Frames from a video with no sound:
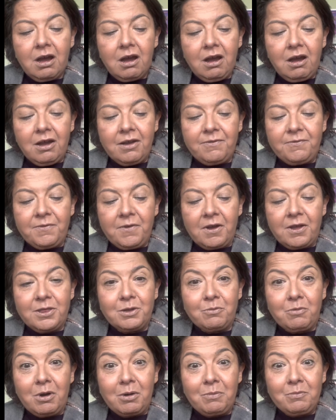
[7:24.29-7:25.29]
I find
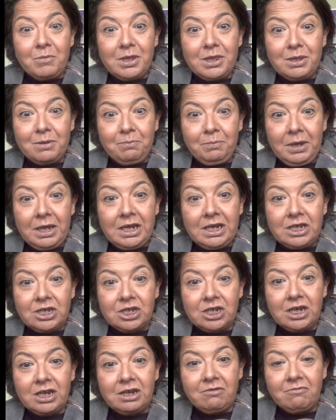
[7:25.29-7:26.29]
the one with the
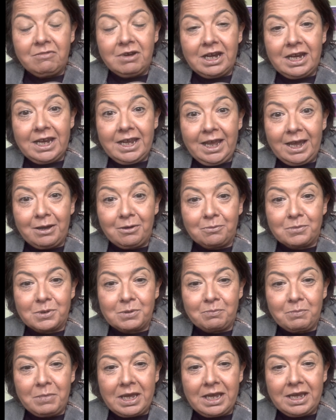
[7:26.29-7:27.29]
peach in really
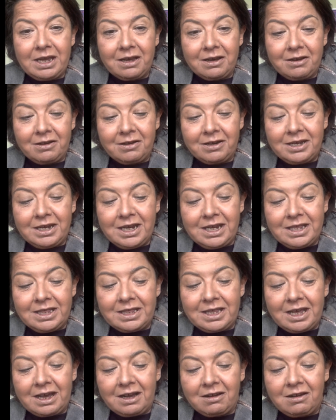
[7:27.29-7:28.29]
helps me and I
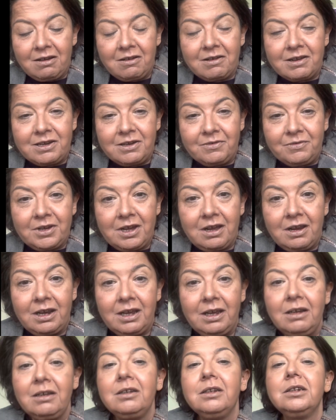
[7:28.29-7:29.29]
need that kind of
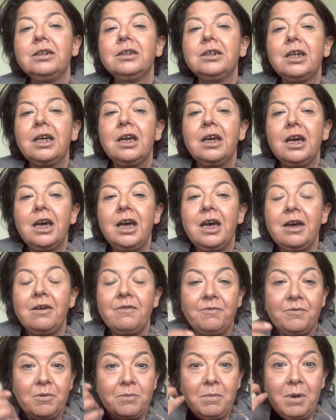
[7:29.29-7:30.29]
colour
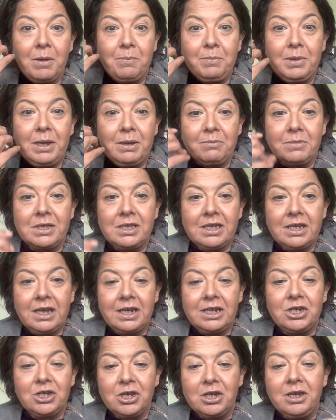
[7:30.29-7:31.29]
for my
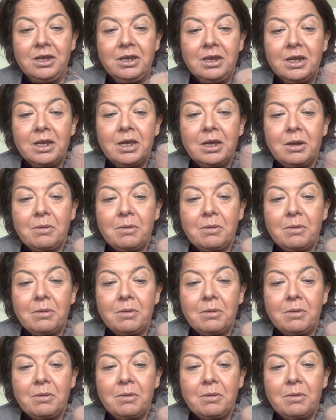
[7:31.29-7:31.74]
pigmentation.